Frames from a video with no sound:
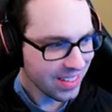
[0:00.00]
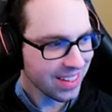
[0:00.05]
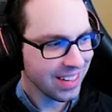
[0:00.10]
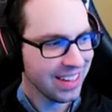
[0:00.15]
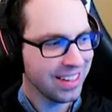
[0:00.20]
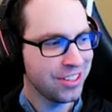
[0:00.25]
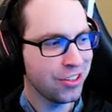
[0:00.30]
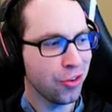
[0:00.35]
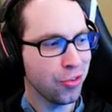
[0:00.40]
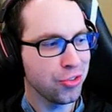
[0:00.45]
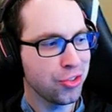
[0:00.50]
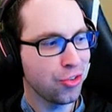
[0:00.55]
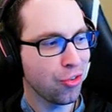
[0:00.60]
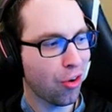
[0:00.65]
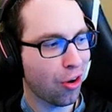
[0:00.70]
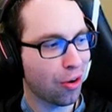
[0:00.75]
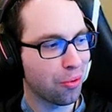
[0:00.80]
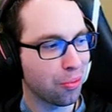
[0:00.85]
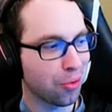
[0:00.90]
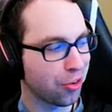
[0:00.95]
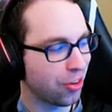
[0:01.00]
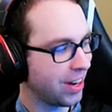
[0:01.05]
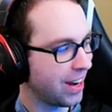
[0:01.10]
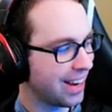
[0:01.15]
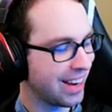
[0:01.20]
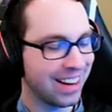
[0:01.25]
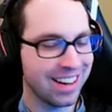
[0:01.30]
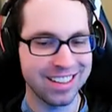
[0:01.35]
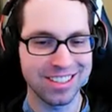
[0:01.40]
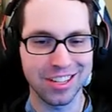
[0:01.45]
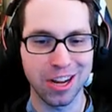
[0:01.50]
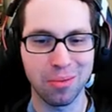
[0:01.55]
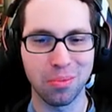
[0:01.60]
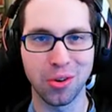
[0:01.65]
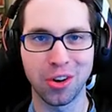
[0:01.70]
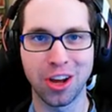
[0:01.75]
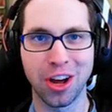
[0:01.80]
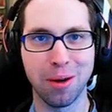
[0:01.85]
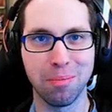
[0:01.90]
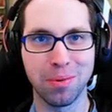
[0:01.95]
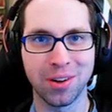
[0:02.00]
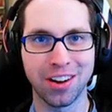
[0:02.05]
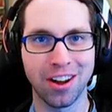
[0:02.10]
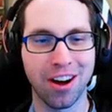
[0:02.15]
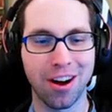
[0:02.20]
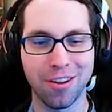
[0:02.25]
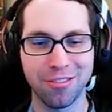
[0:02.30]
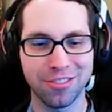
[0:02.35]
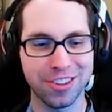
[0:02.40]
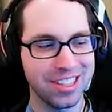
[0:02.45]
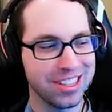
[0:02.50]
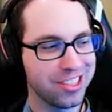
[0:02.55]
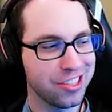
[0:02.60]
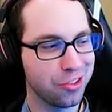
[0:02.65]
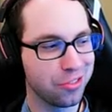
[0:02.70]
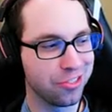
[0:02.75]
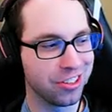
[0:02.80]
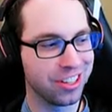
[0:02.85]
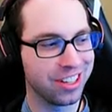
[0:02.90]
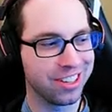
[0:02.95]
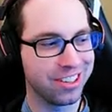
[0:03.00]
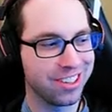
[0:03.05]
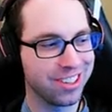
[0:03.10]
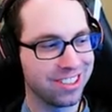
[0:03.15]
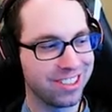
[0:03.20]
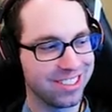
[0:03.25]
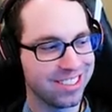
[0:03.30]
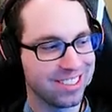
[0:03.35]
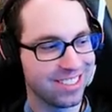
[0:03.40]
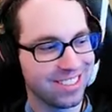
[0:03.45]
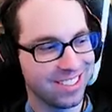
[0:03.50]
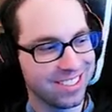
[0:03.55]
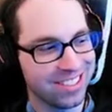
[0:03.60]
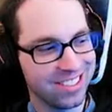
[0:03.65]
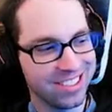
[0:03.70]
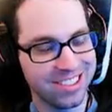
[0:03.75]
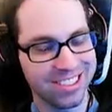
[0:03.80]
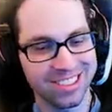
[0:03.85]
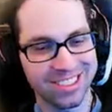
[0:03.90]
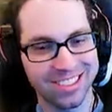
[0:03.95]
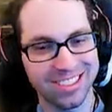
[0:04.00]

And don't you all worry. I got a double cup of coffee. It's over there. there.